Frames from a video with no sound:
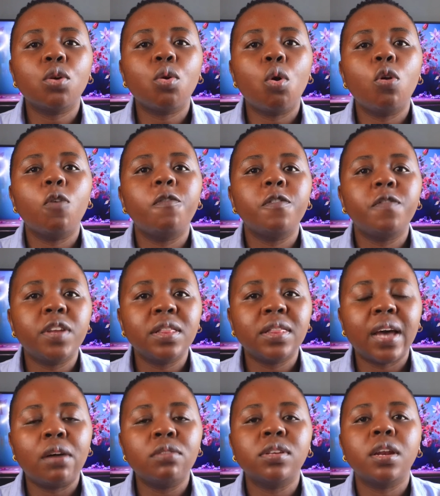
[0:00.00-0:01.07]
a goal of
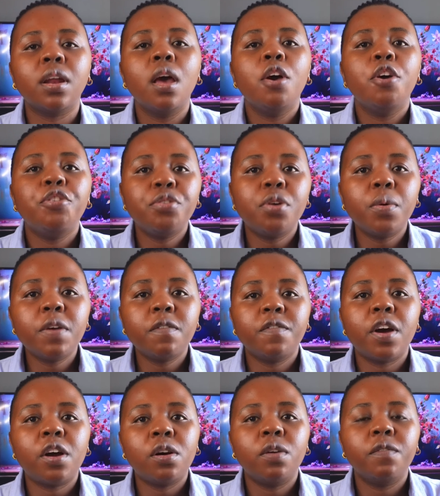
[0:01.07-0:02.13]
15,000 knowing
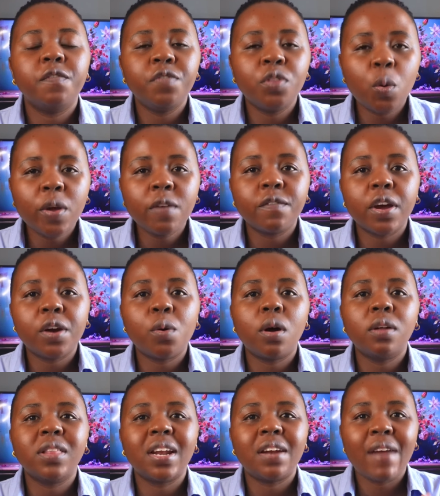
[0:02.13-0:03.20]
well, knowing very
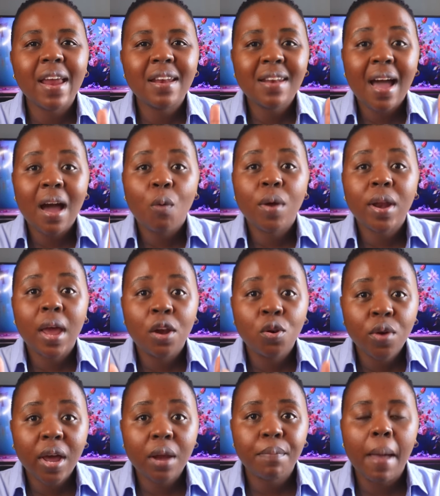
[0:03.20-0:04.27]
well that right now when I
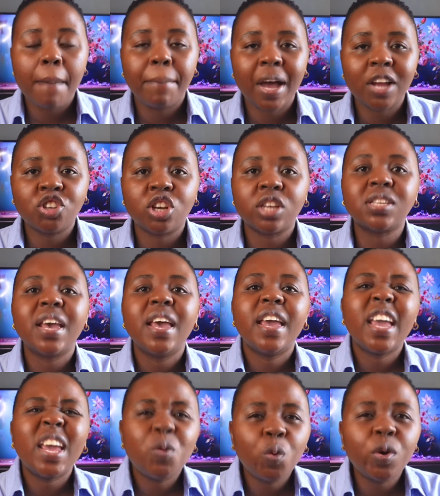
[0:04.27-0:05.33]
look at my budget,
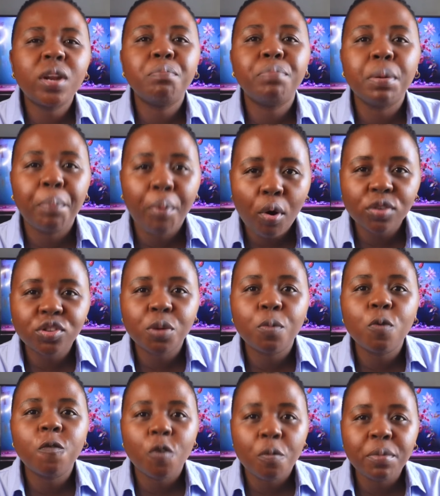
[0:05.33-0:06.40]
it wouldn't be
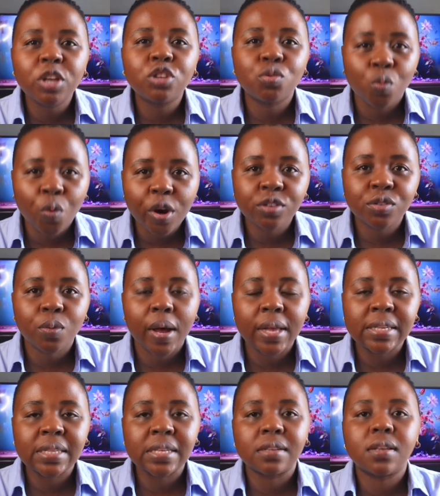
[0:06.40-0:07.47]
possible for me to work
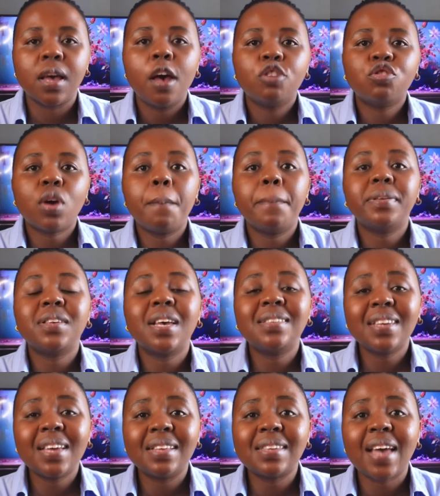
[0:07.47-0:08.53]
towards this. So I'm
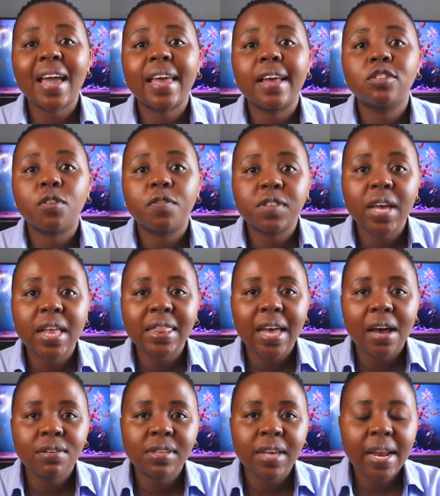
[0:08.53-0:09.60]
setting a target of
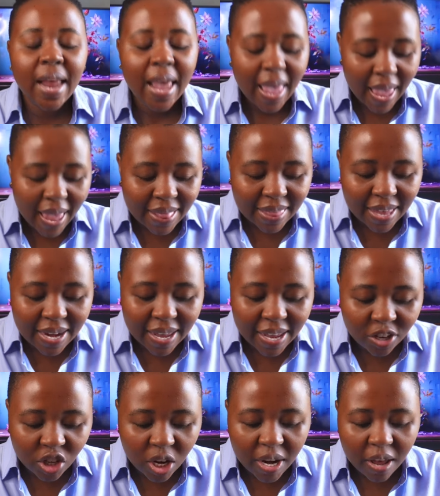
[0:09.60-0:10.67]
10,000 and then
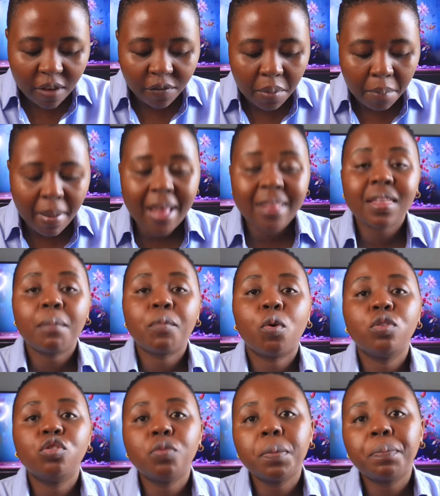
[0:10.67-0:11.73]
each and every month I'm
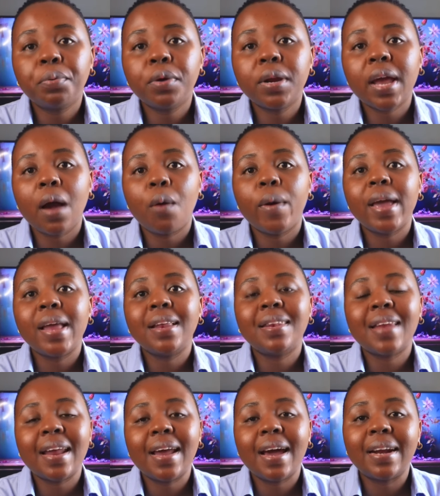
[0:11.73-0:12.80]
going to be putting away
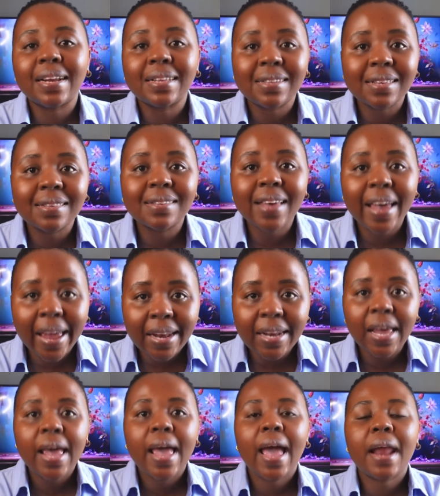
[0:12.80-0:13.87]
910
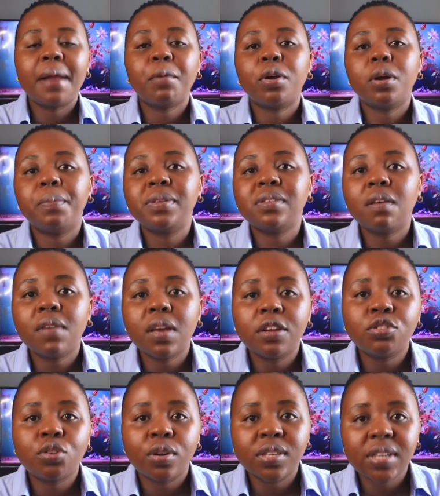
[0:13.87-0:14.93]
and I'm going to be saving
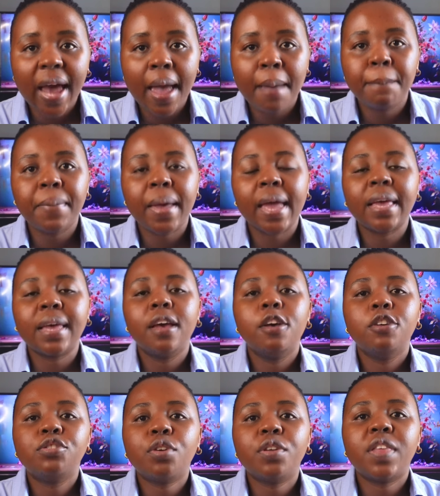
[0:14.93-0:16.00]
it on TymeBank
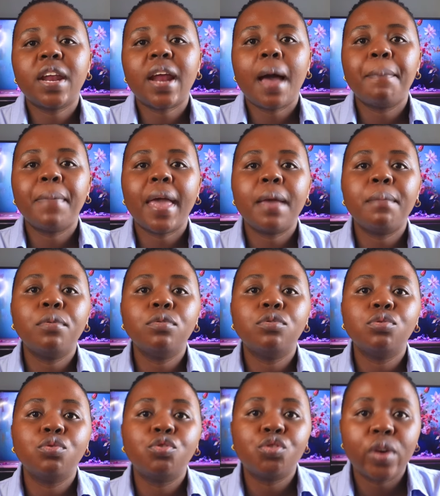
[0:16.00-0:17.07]
so that I'm able
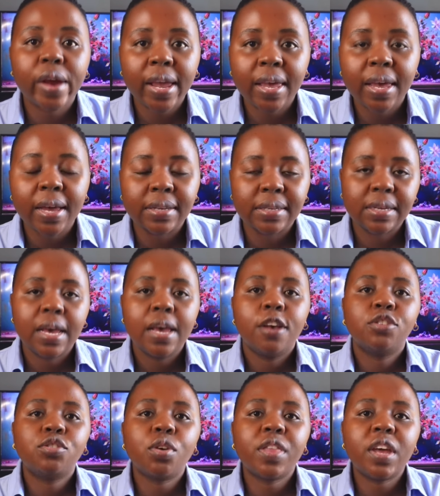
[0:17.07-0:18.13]
to track it.
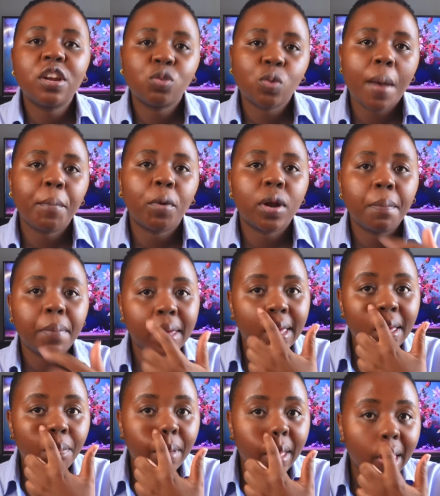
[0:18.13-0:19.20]
So that is where I'm going to be
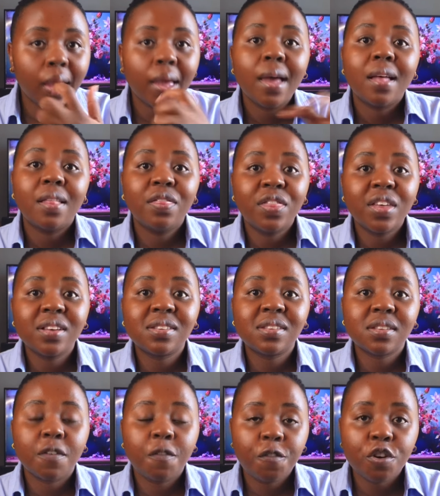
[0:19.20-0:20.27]
keeping
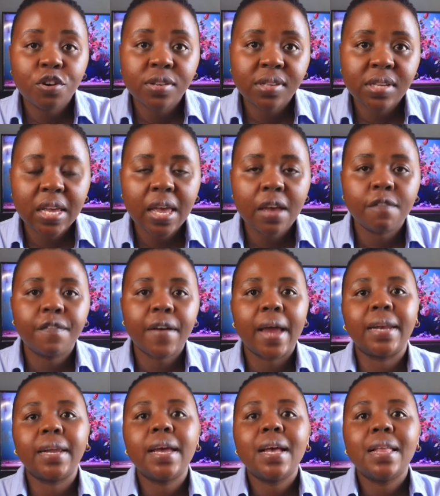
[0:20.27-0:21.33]
this first sinking
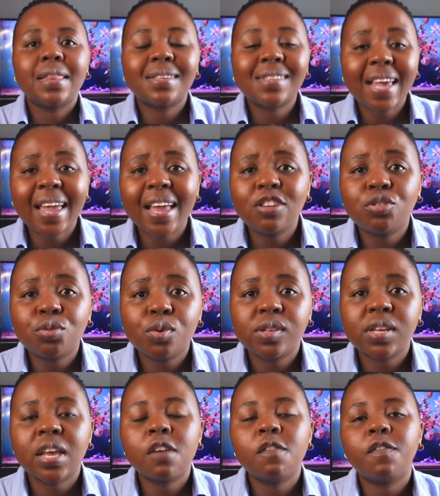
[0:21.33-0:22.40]
fund. The second two
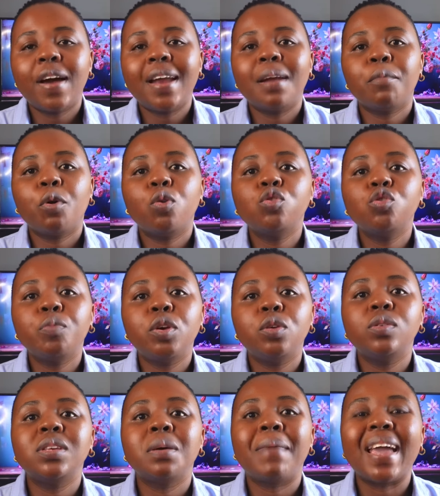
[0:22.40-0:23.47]
sinking fund I'm going to be
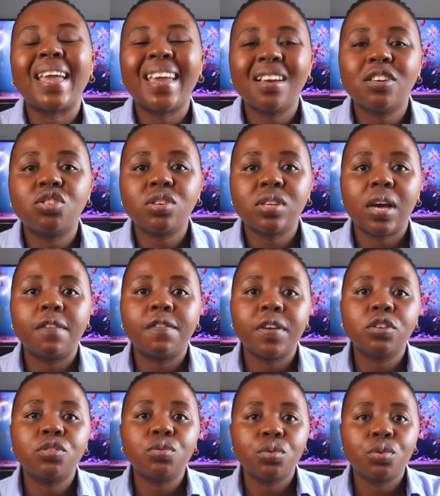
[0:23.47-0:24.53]
using my cash stuff
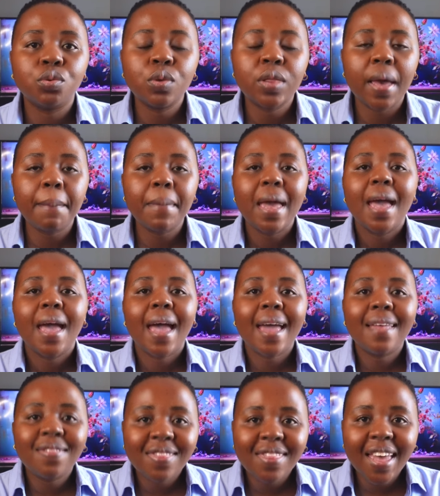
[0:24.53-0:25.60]
stuffing to do them.
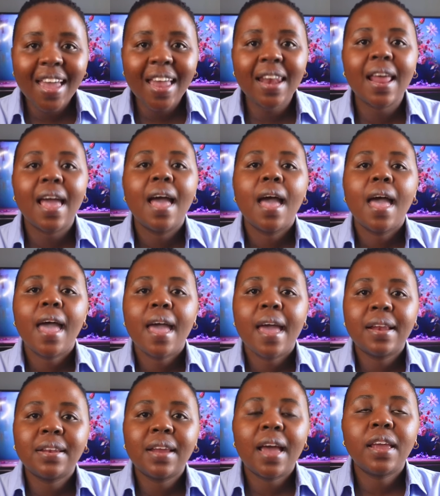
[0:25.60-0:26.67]
And then,
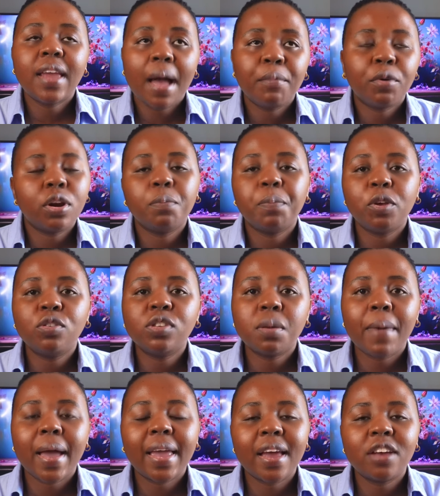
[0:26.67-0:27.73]
and yeah, I'm going to be using
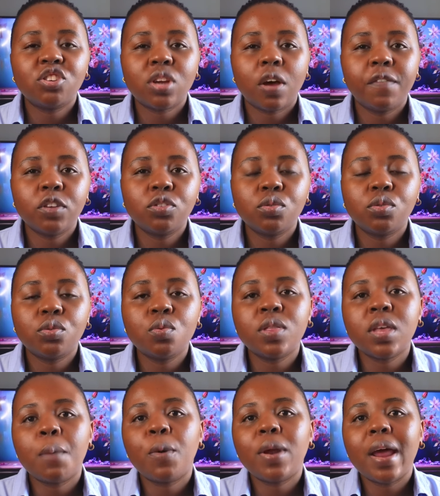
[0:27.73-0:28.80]
my cash stuffing to do
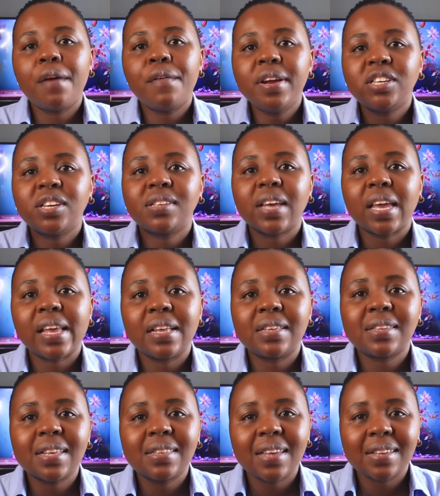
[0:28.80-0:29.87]
them. When I reach a, sec-
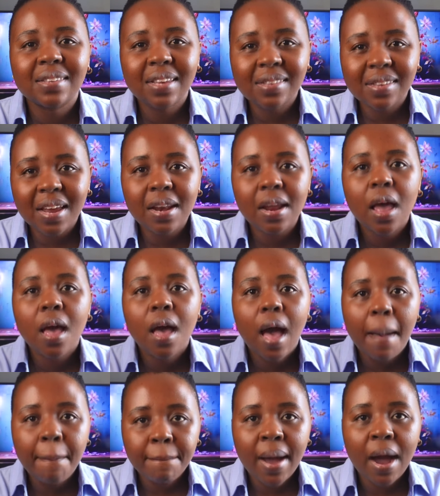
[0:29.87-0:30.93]
a certain
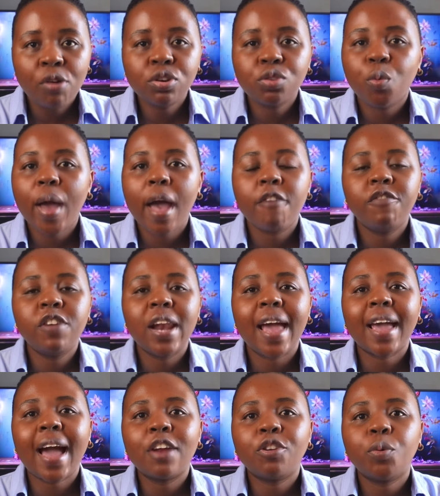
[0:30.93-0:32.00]
amount where I feel
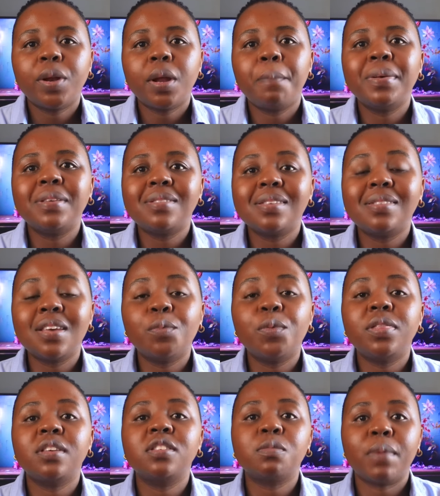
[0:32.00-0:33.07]
like I don't want to be sitting
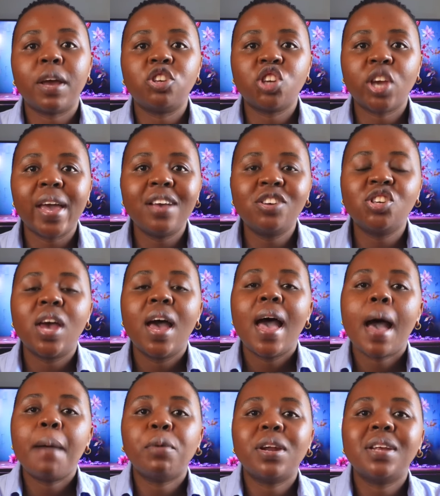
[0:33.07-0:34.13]
with this much cash,
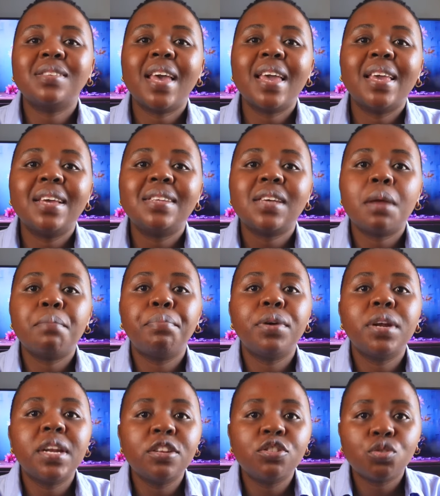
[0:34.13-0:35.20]
I'm going to take it and
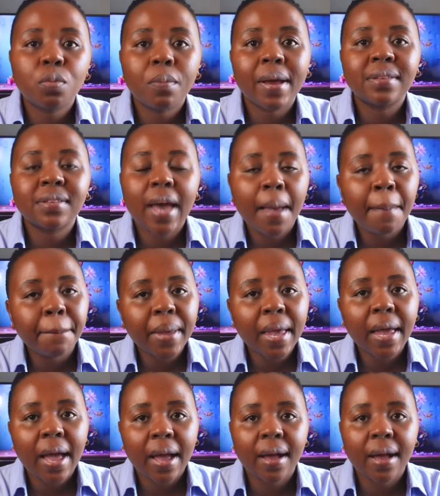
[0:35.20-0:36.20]
put it into my TymeBank